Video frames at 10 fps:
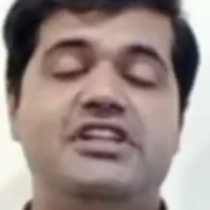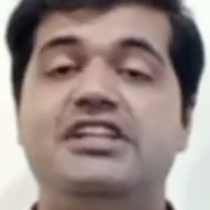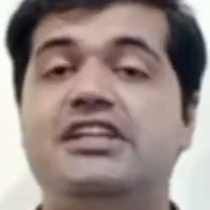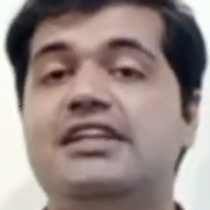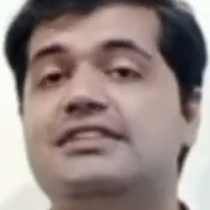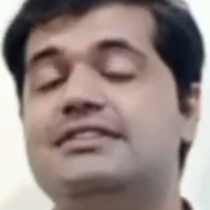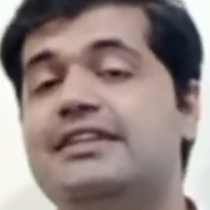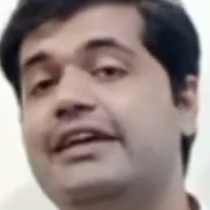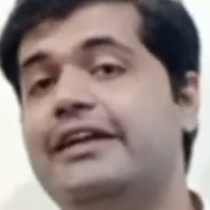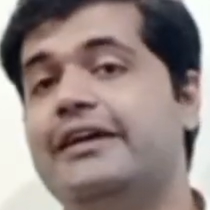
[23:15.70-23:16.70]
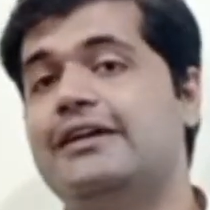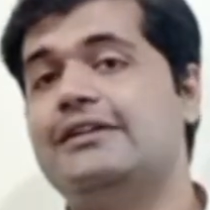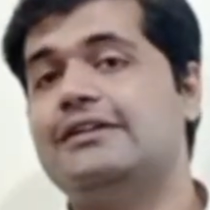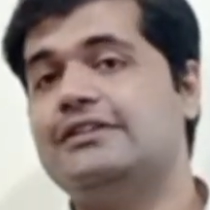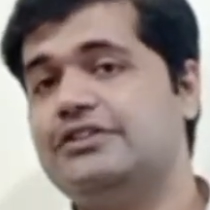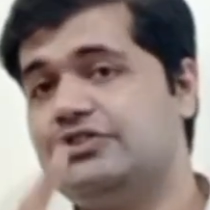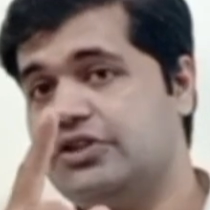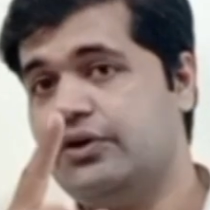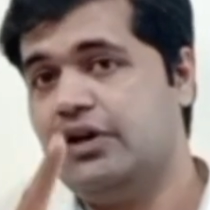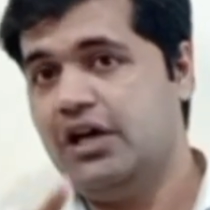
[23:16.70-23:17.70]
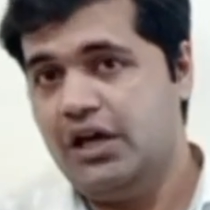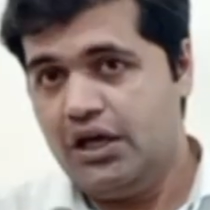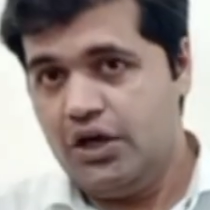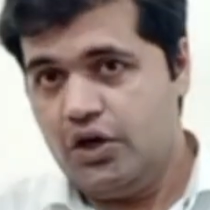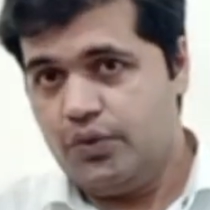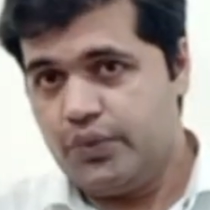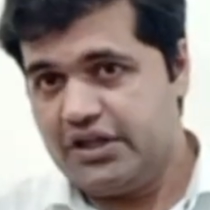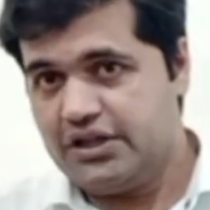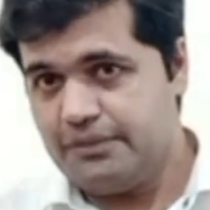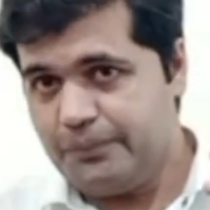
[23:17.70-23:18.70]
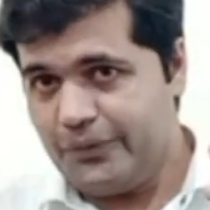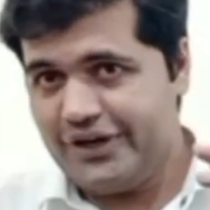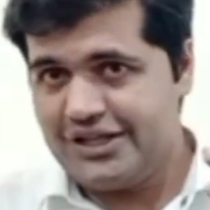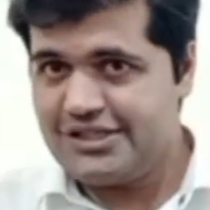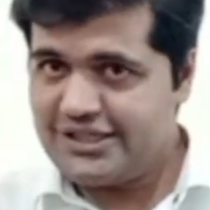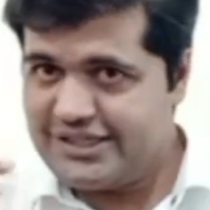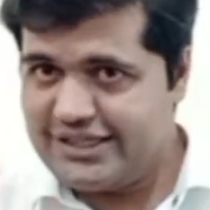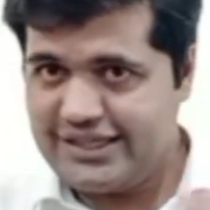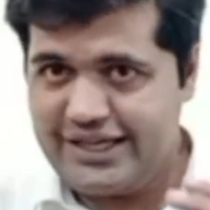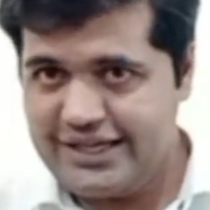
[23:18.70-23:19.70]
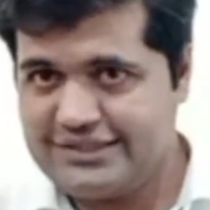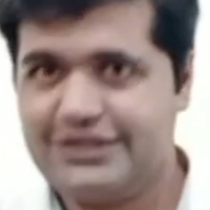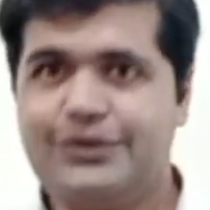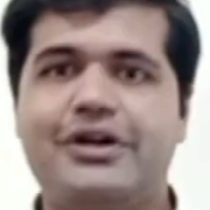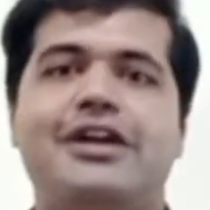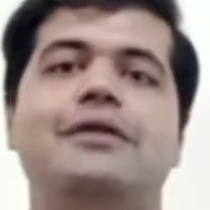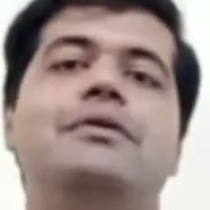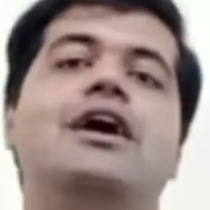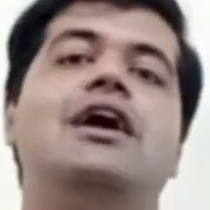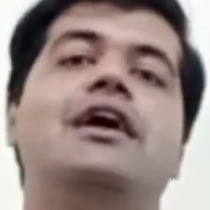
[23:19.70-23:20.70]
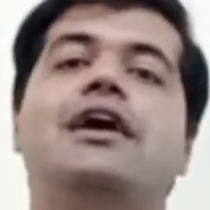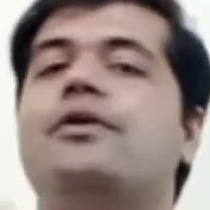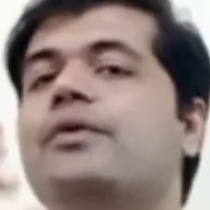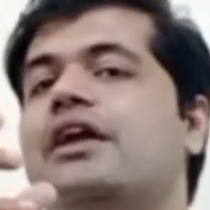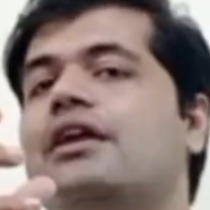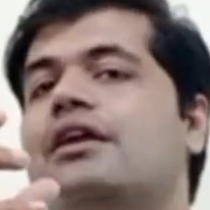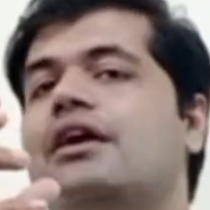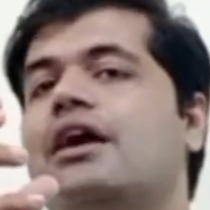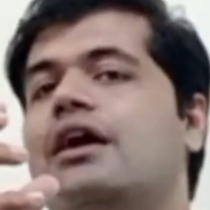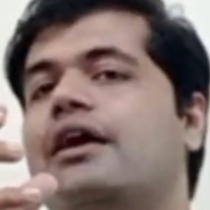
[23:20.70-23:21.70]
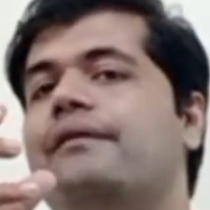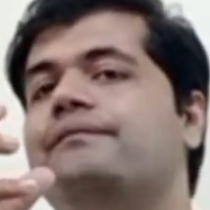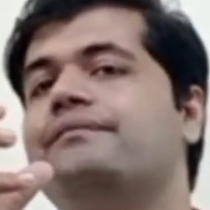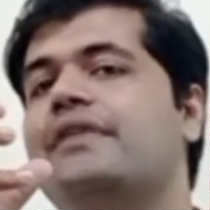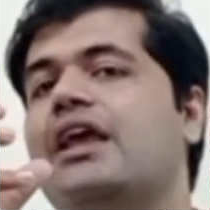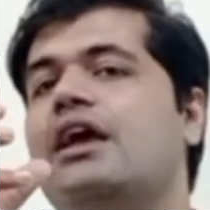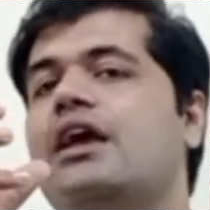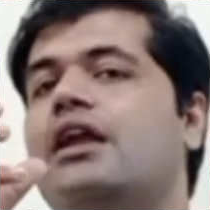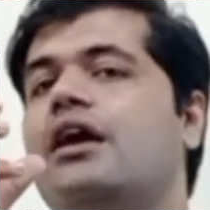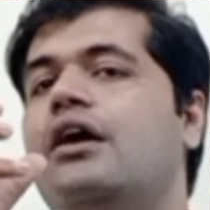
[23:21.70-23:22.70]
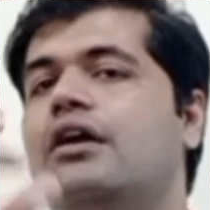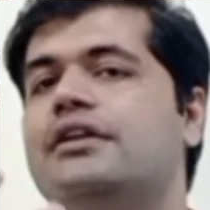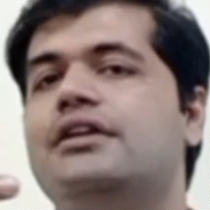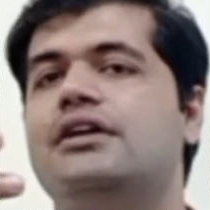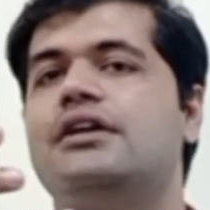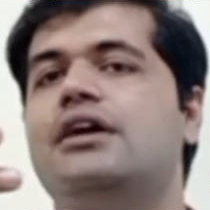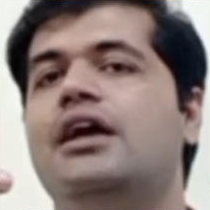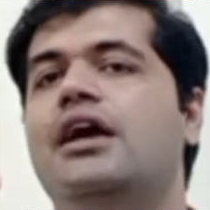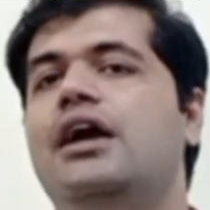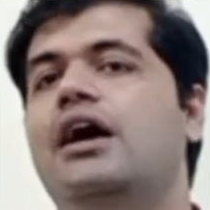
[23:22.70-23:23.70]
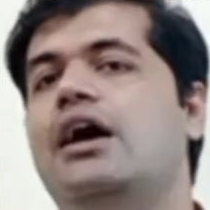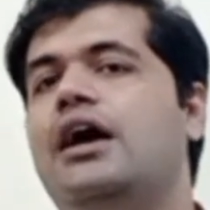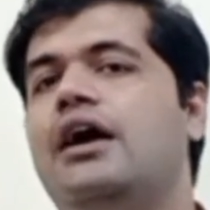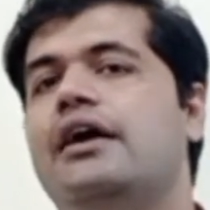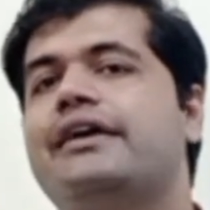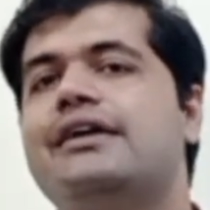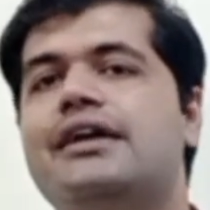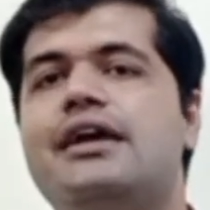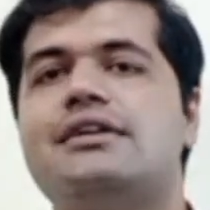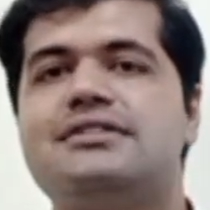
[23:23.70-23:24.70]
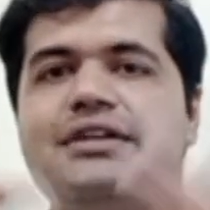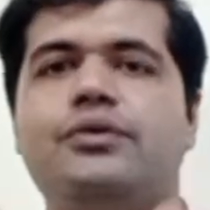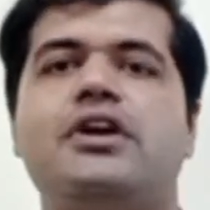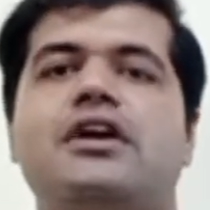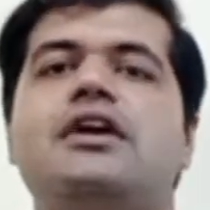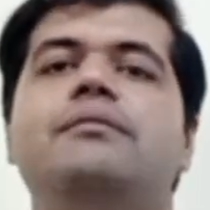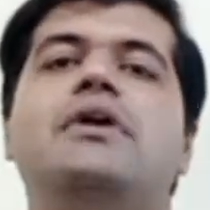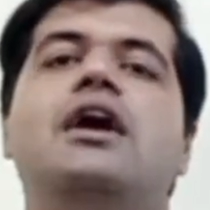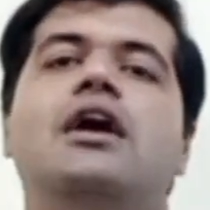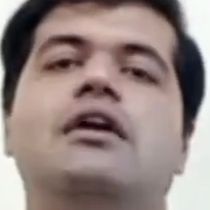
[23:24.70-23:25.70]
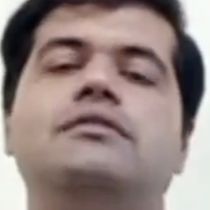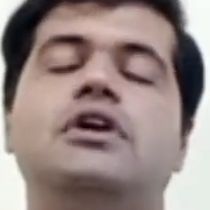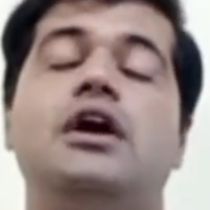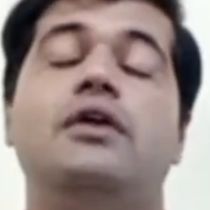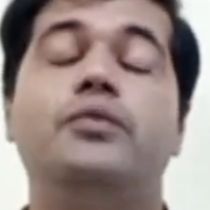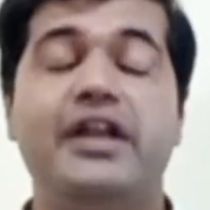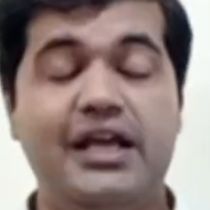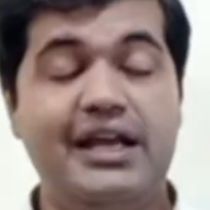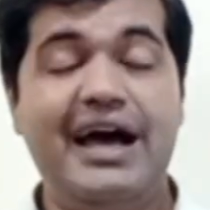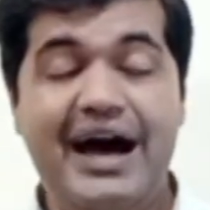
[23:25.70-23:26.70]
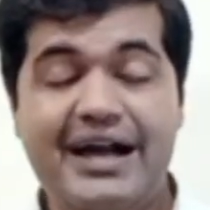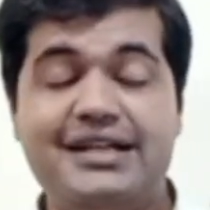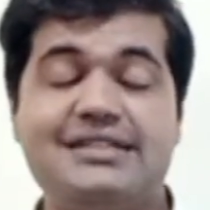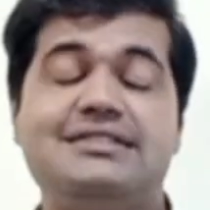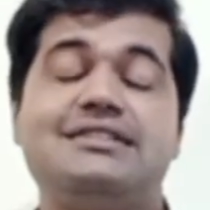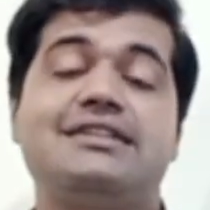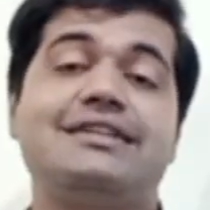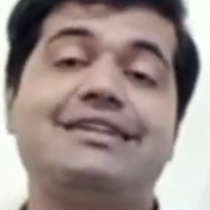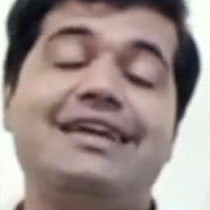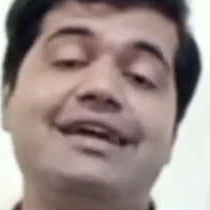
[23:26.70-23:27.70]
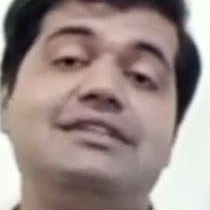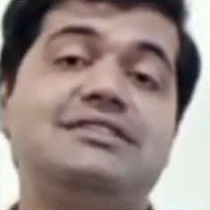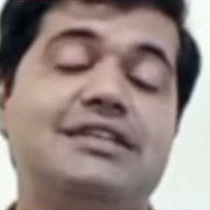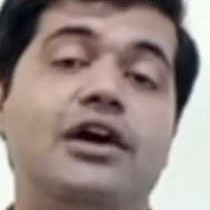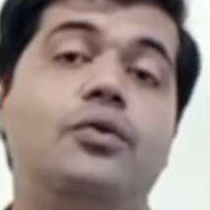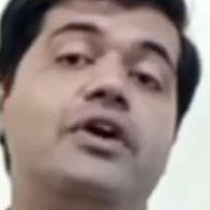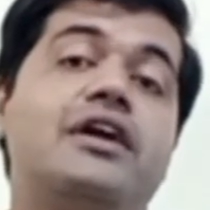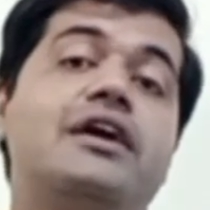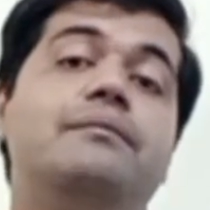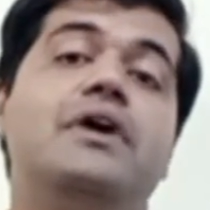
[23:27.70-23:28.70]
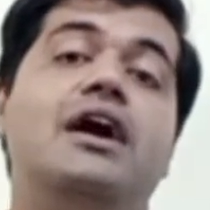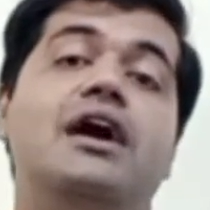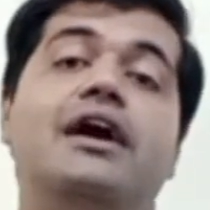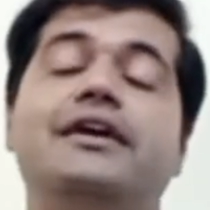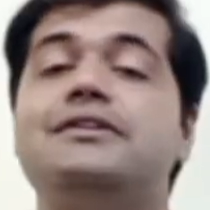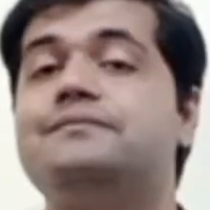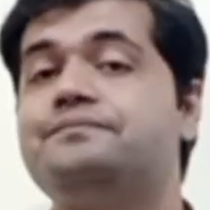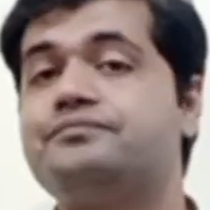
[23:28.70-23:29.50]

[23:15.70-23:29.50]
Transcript: T.S. Eliot. So, when the poet creates a work of art, or when an author creates a work of art, when an artist creates a work of art,